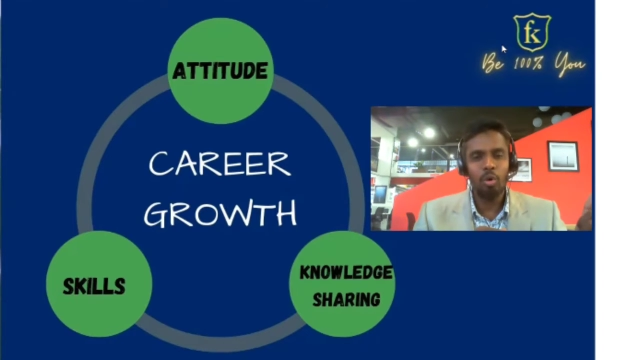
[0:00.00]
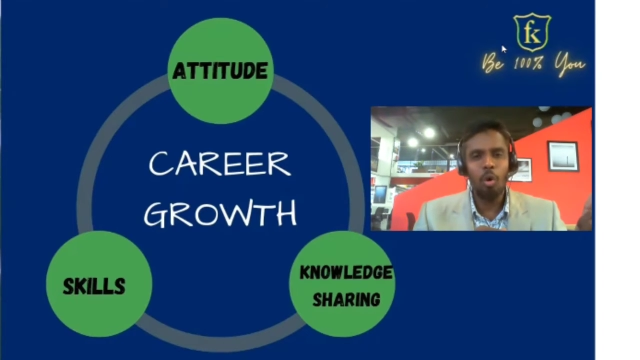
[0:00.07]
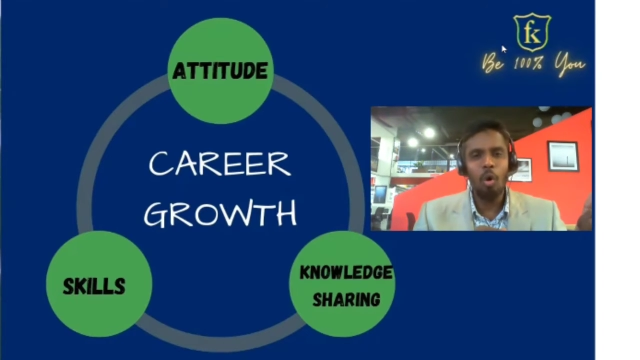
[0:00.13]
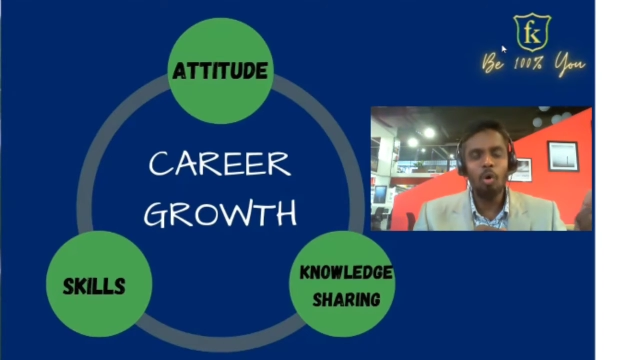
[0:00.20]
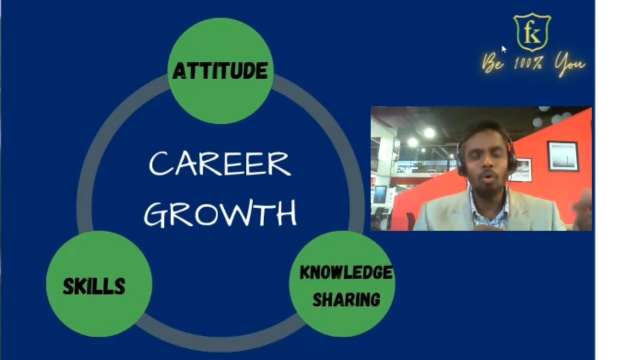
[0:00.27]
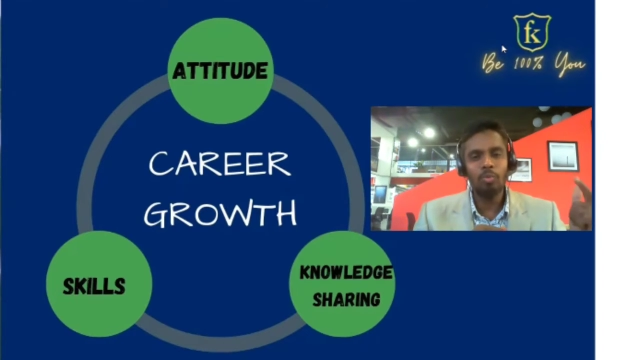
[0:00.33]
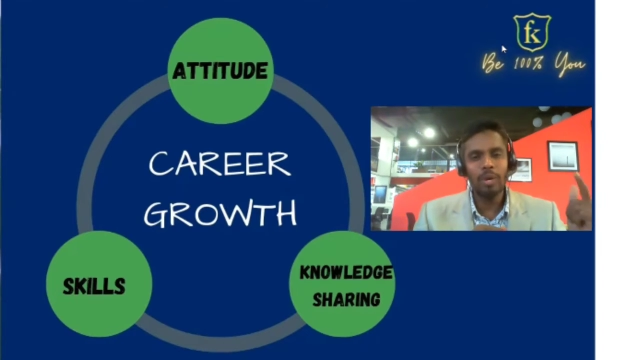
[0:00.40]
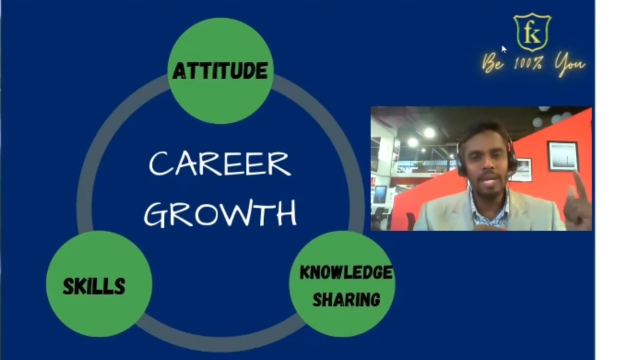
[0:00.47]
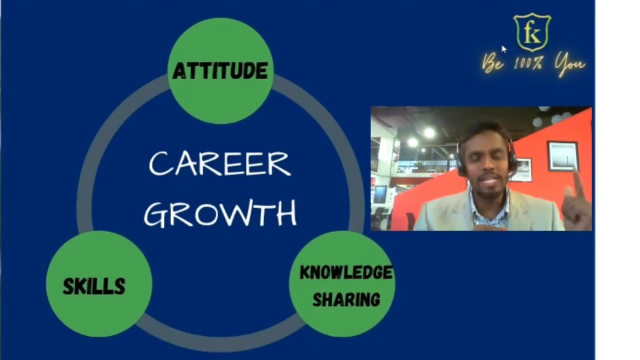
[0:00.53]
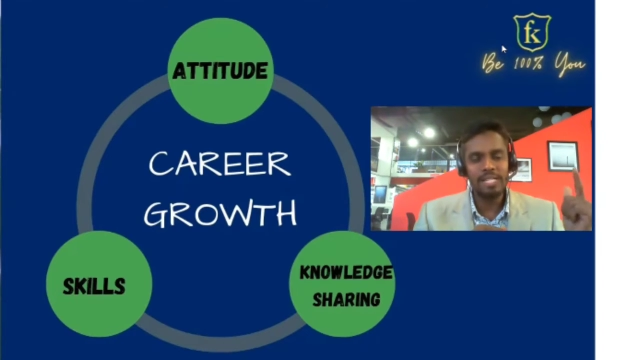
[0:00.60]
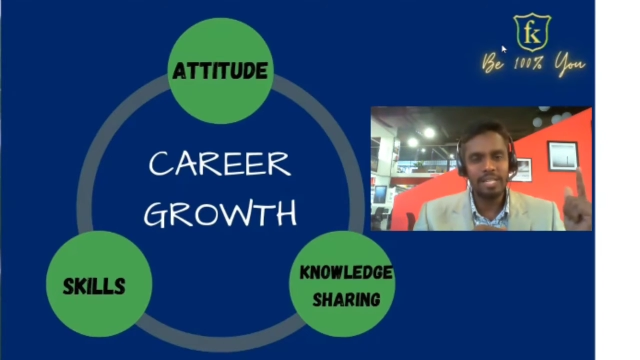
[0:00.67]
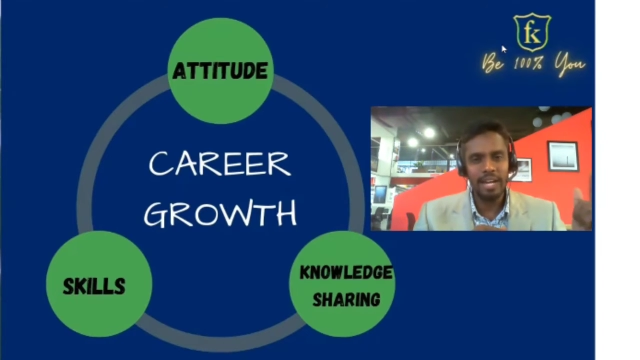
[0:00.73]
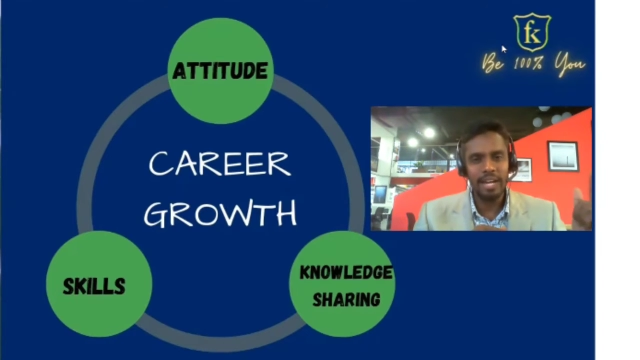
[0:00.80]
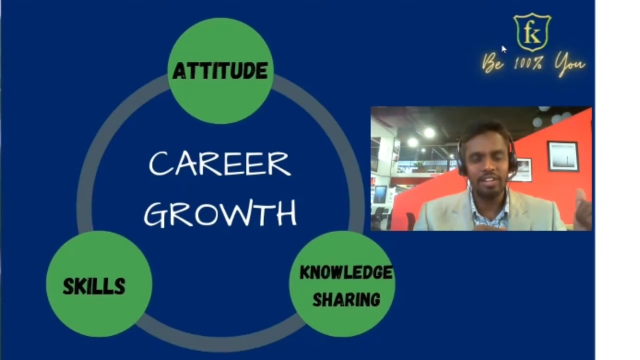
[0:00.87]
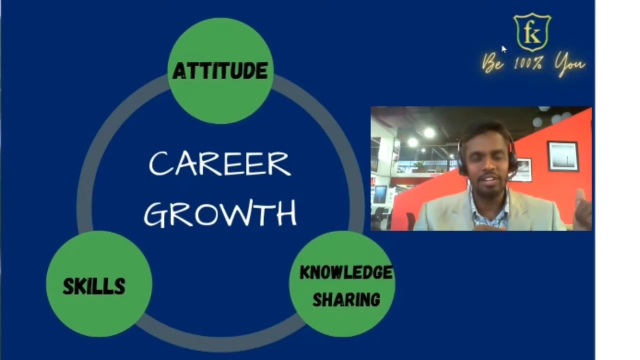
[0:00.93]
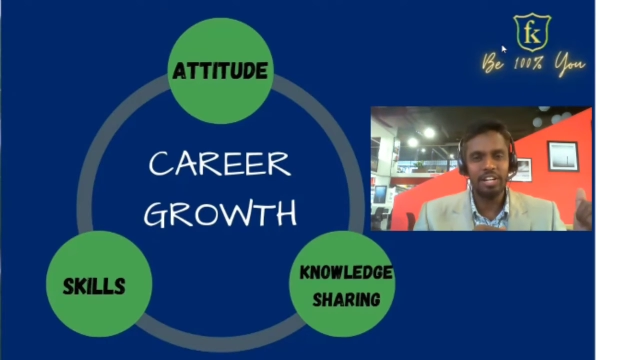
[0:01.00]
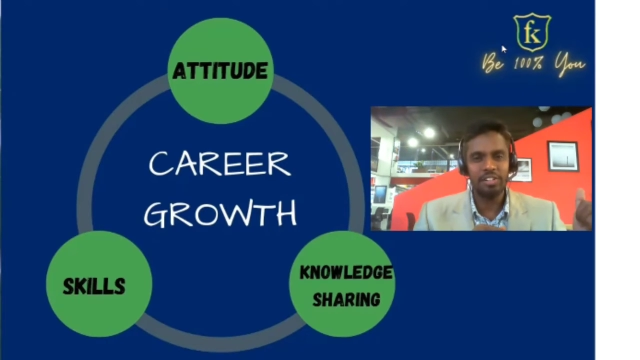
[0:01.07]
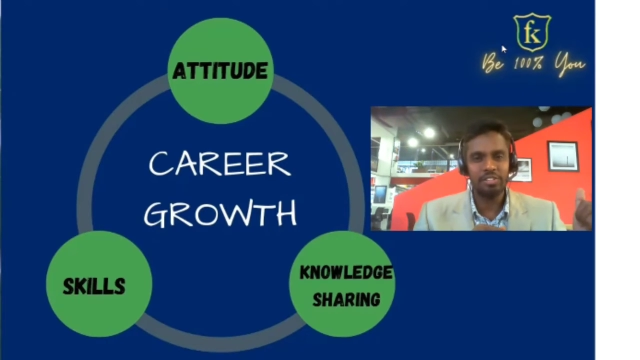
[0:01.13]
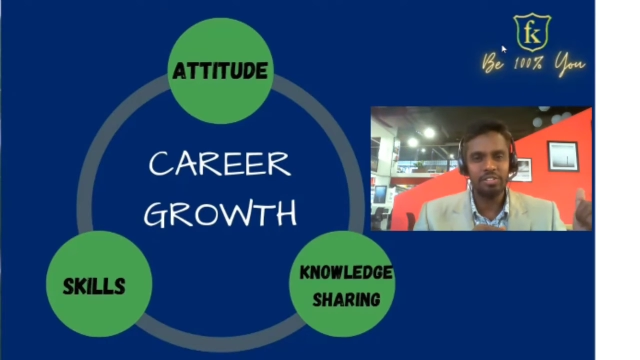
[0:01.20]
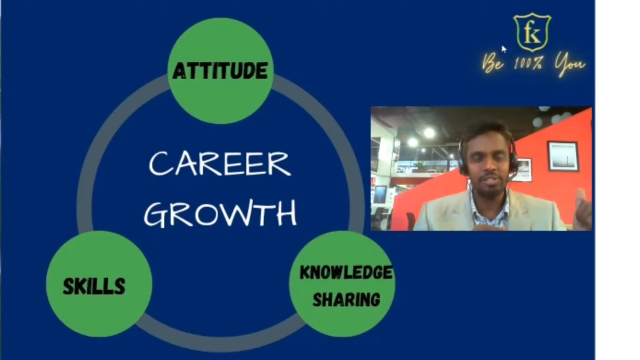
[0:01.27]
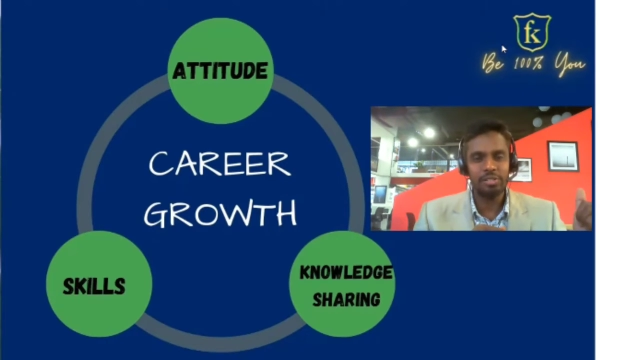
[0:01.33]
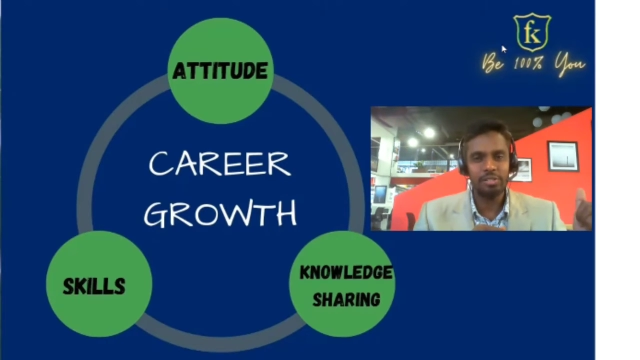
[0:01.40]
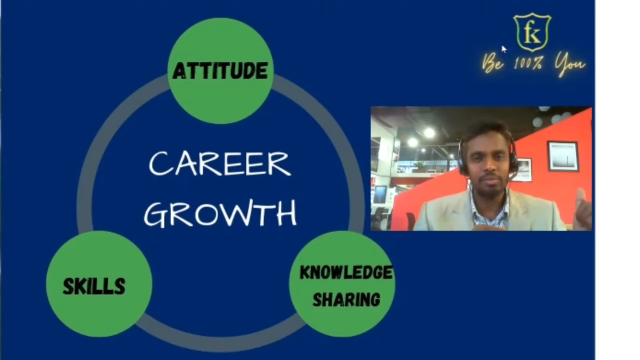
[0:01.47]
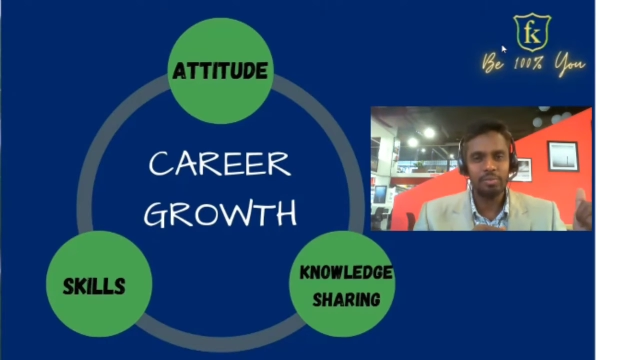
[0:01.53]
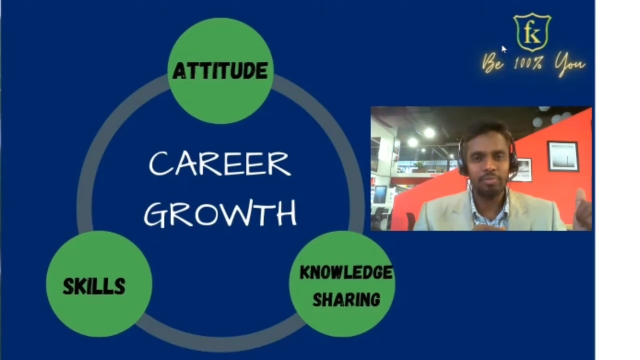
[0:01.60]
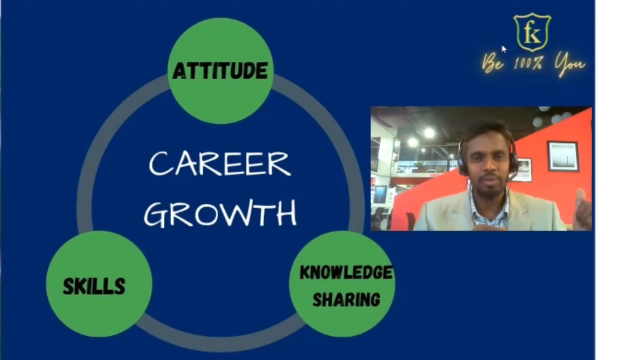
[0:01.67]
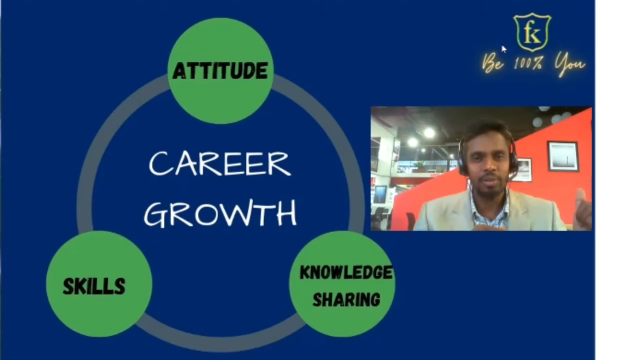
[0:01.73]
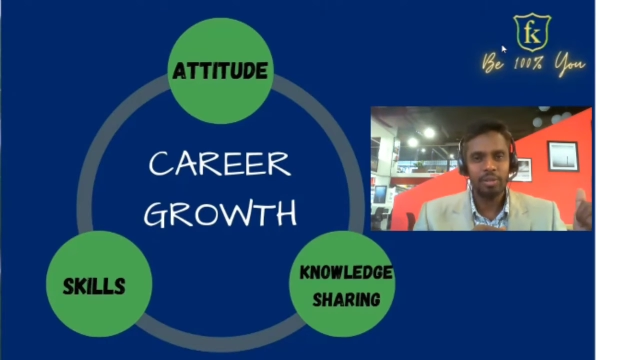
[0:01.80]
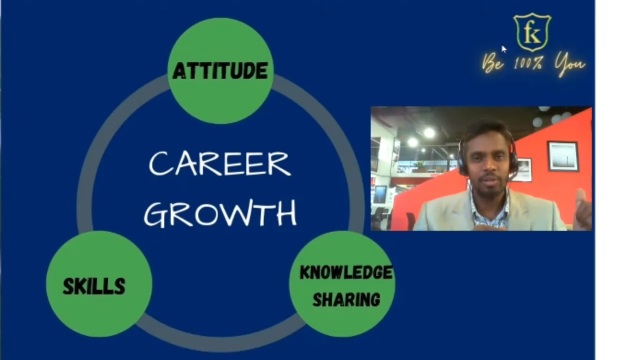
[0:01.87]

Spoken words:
always get great results.